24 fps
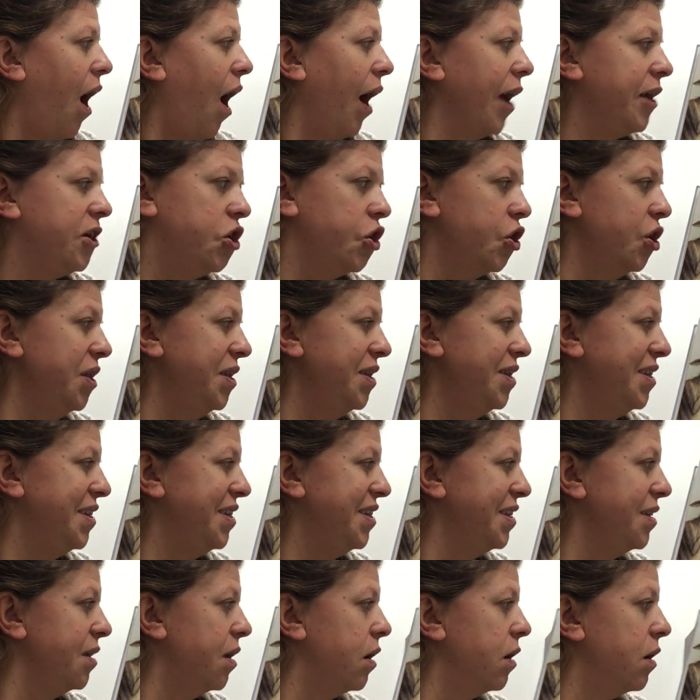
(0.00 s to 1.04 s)
I couldn't
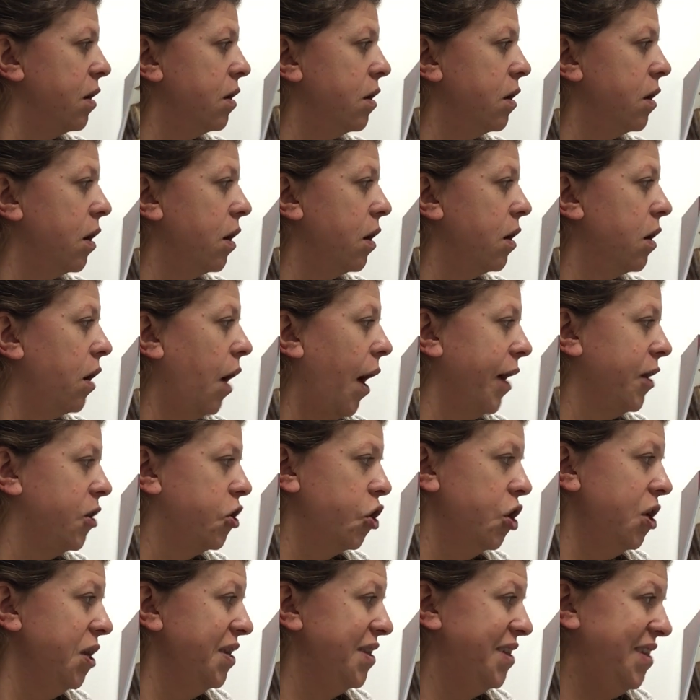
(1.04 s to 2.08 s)

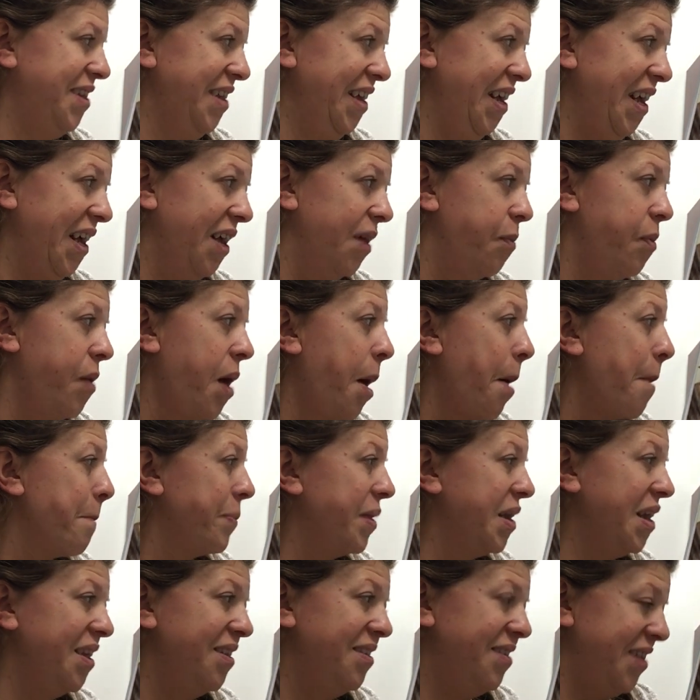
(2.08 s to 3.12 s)
see him,
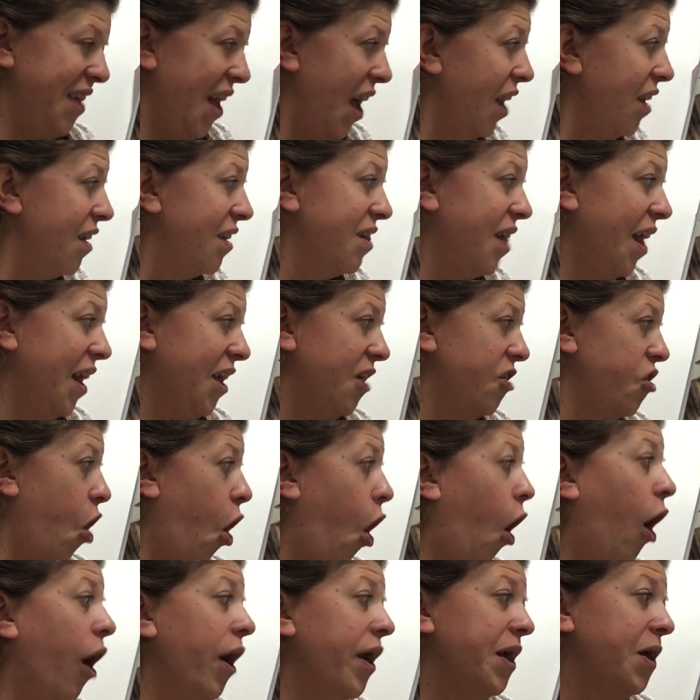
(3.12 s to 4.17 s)
but he sounded like an
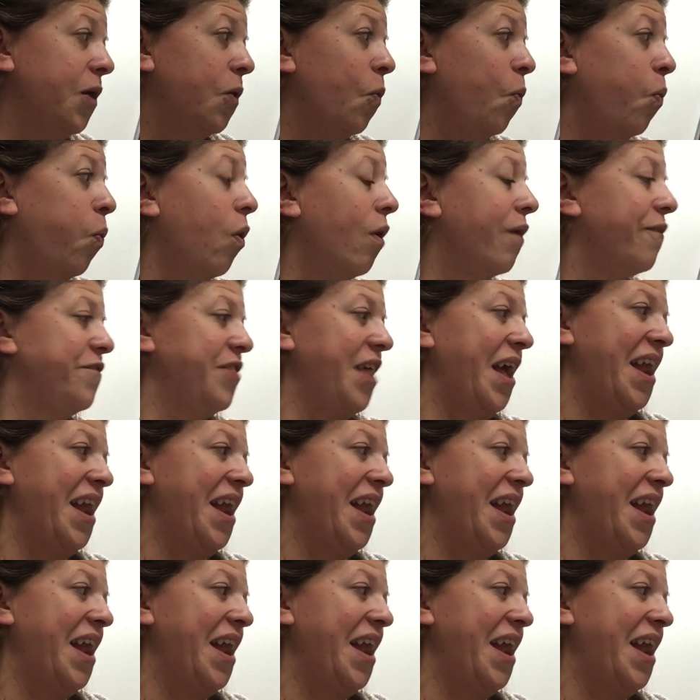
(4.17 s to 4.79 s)
Arctic wolf